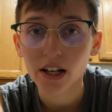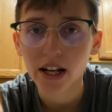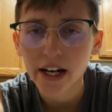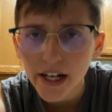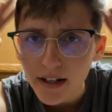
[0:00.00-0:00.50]

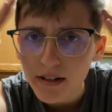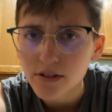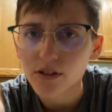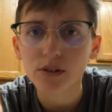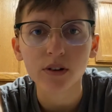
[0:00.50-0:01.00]
hair
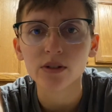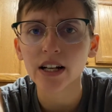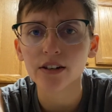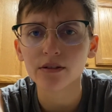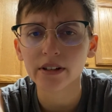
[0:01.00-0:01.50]
just grows
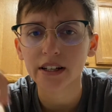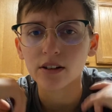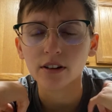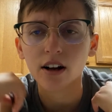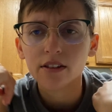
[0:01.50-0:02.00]
naturally.
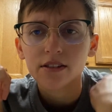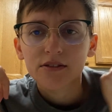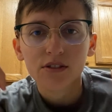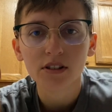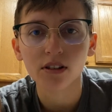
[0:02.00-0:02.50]
Cloth is
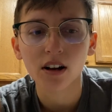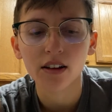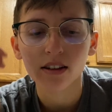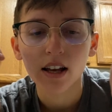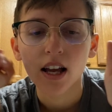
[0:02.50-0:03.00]
just
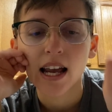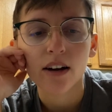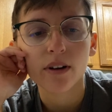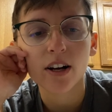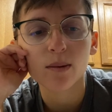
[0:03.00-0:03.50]
cloth. I
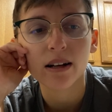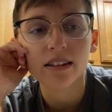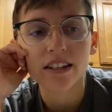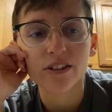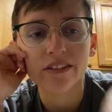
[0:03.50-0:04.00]
don't care about
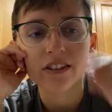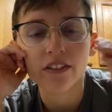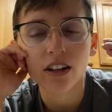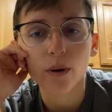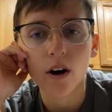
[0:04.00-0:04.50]
that. You have to
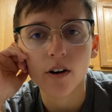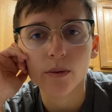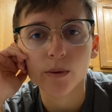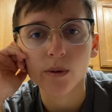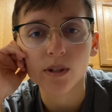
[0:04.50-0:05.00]
follow our
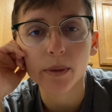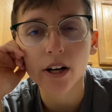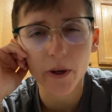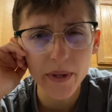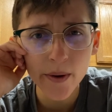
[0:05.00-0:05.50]
rules. I'm like,
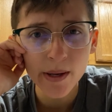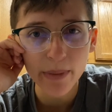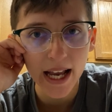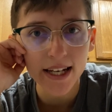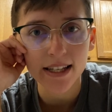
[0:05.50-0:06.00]
are we going
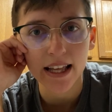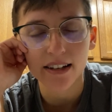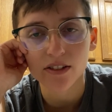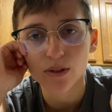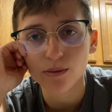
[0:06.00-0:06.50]
back to that?
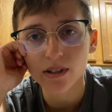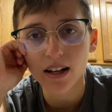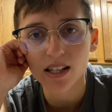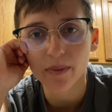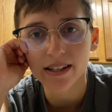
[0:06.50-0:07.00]
Because you
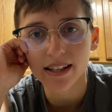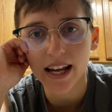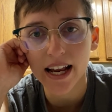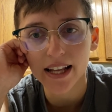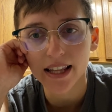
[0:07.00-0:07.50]
realize by
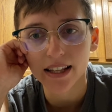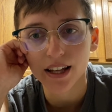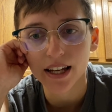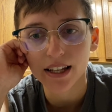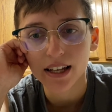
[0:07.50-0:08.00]
saying that,
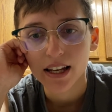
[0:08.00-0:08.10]
like,